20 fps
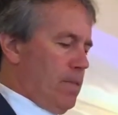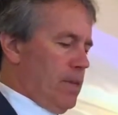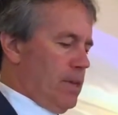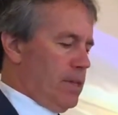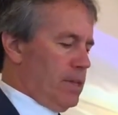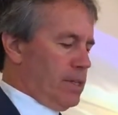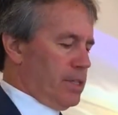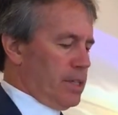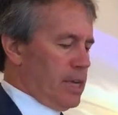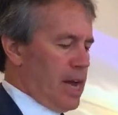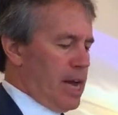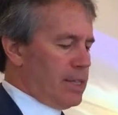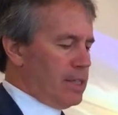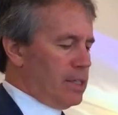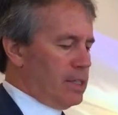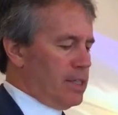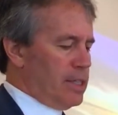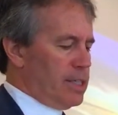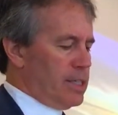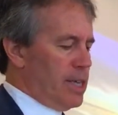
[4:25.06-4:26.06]
It is
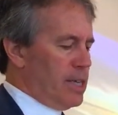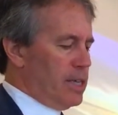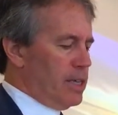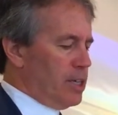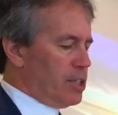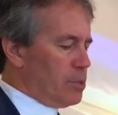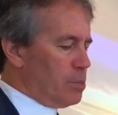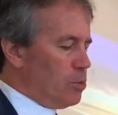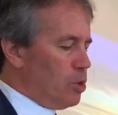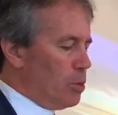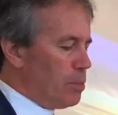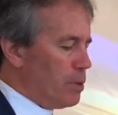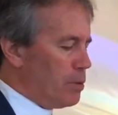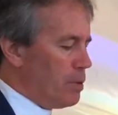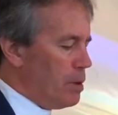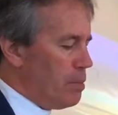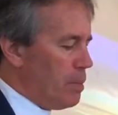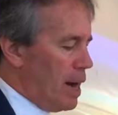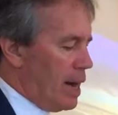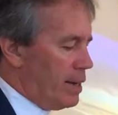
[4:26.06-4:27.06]
constantly sending us morbid
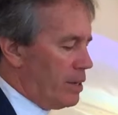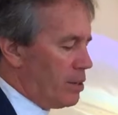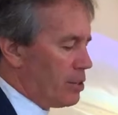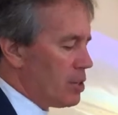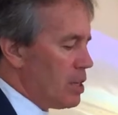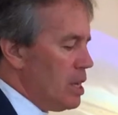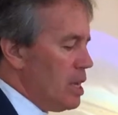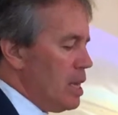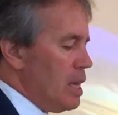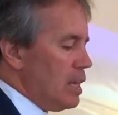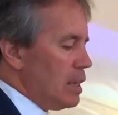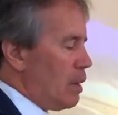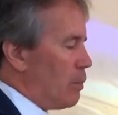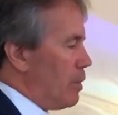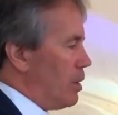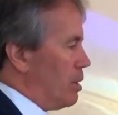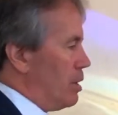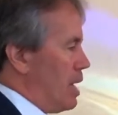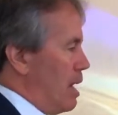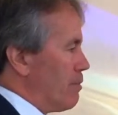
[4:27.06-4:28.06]
reminders that
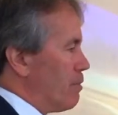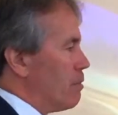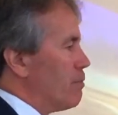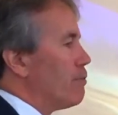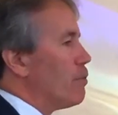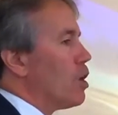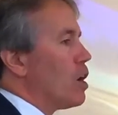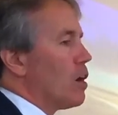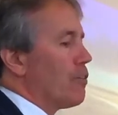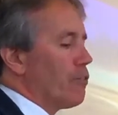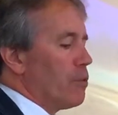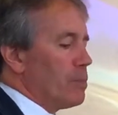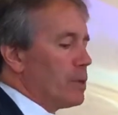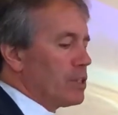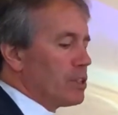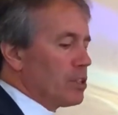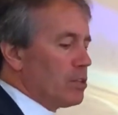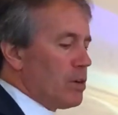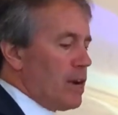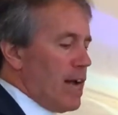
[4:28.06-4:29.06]
we are never far from
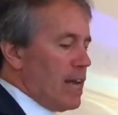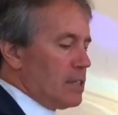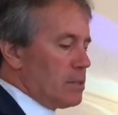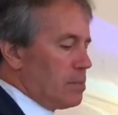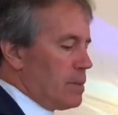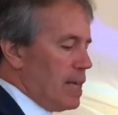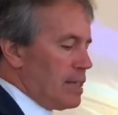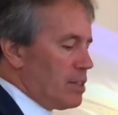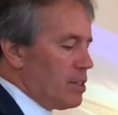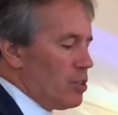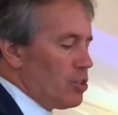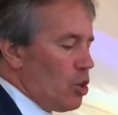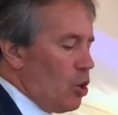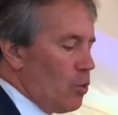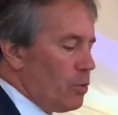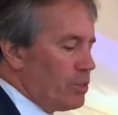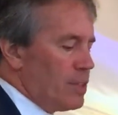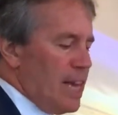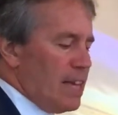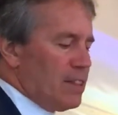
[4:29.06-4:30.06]
its grasp. Death
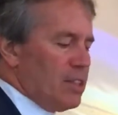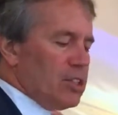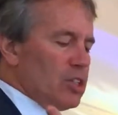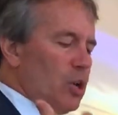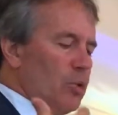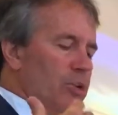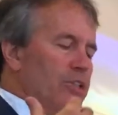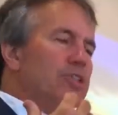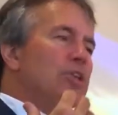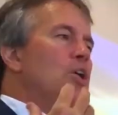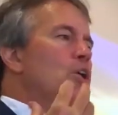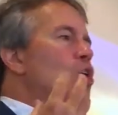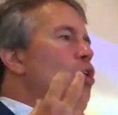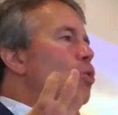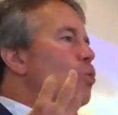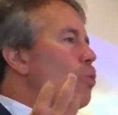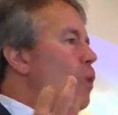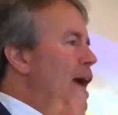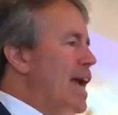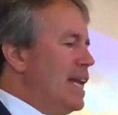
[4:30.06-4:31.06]
is always
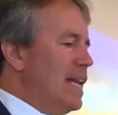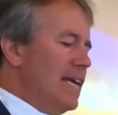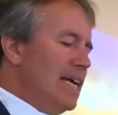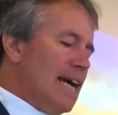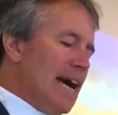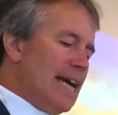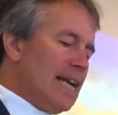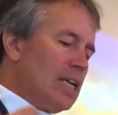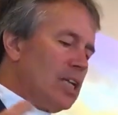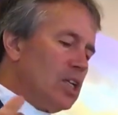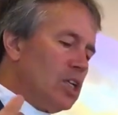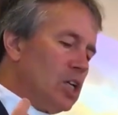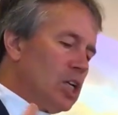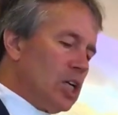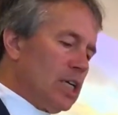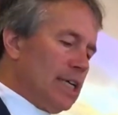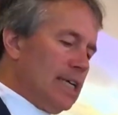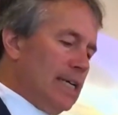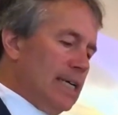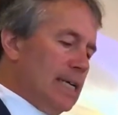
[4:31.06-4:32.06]
waiting and
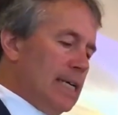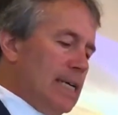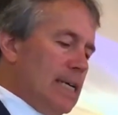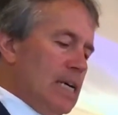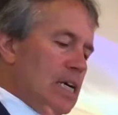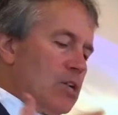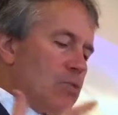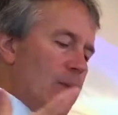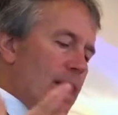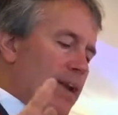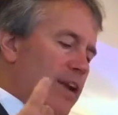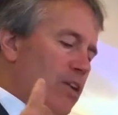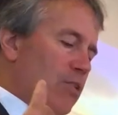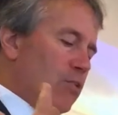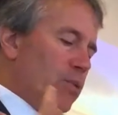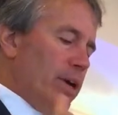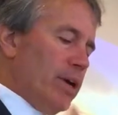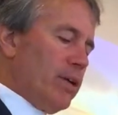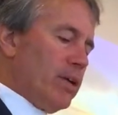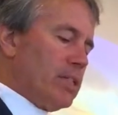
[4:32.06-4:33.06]
lurking, ready to
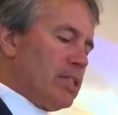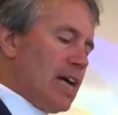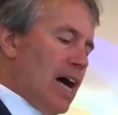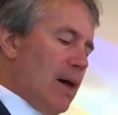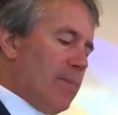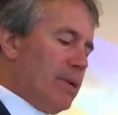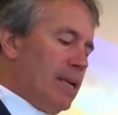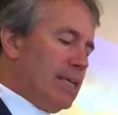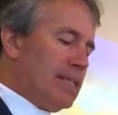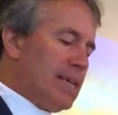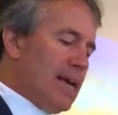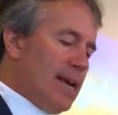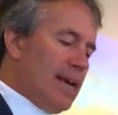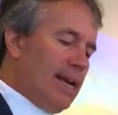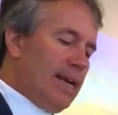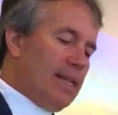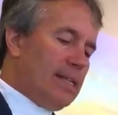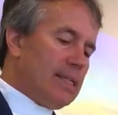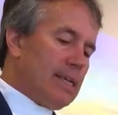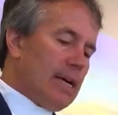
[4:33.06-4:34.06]
rear its ominous
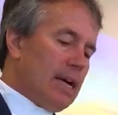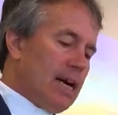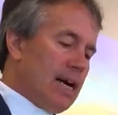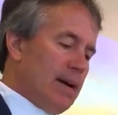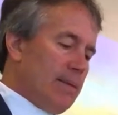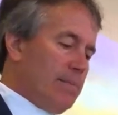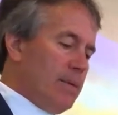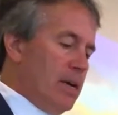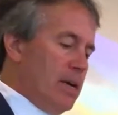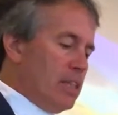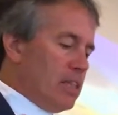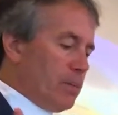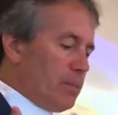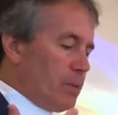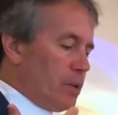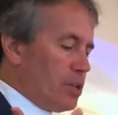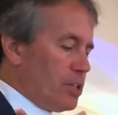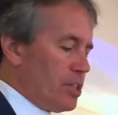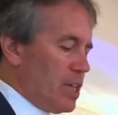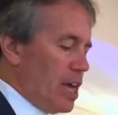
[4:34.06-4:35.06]
head any time the
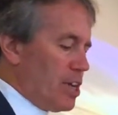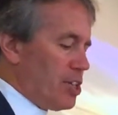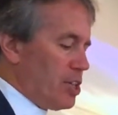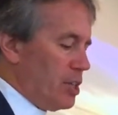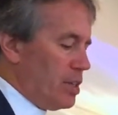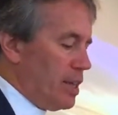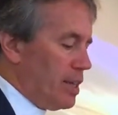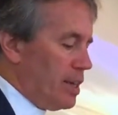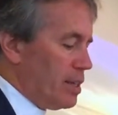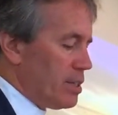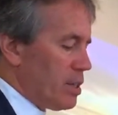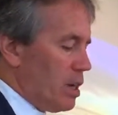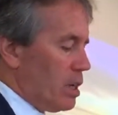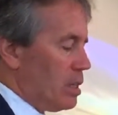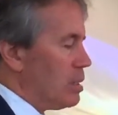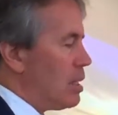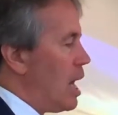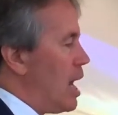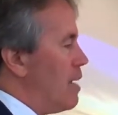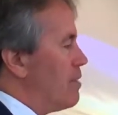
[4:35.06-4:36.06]
procession that is
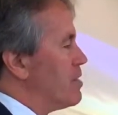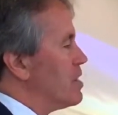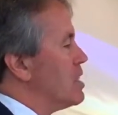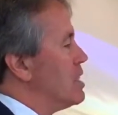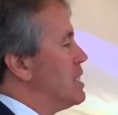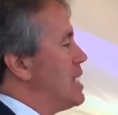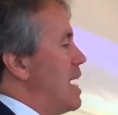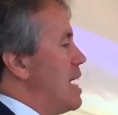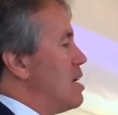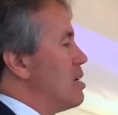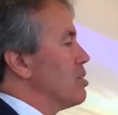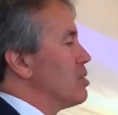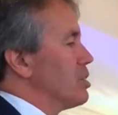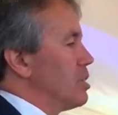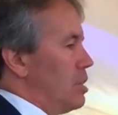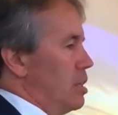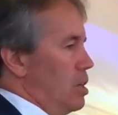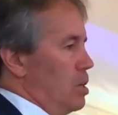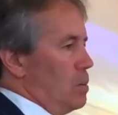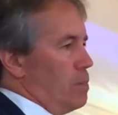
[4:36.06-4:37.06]
our lives dares
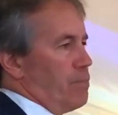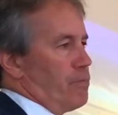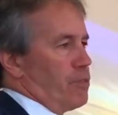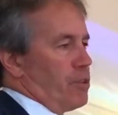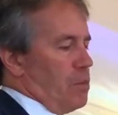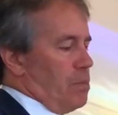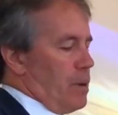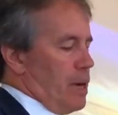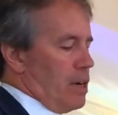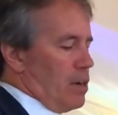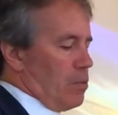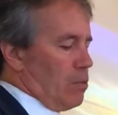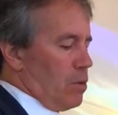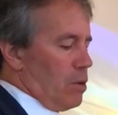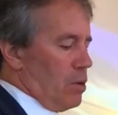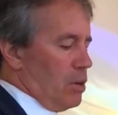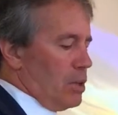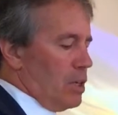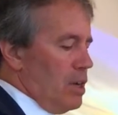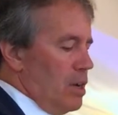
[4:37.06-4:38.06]
to hope for a better
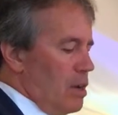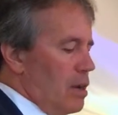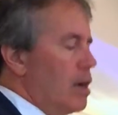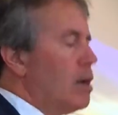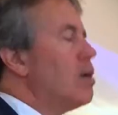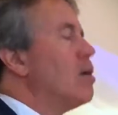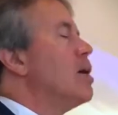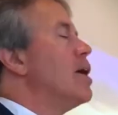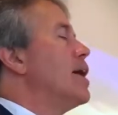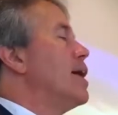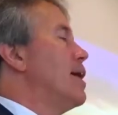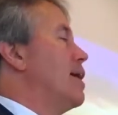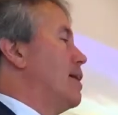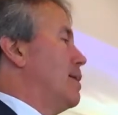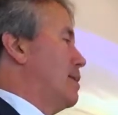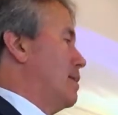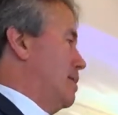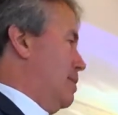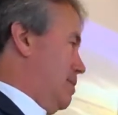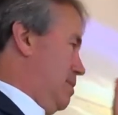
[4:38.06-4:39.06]
world. Go
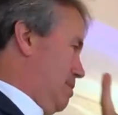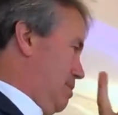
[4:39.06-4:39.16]
ahead.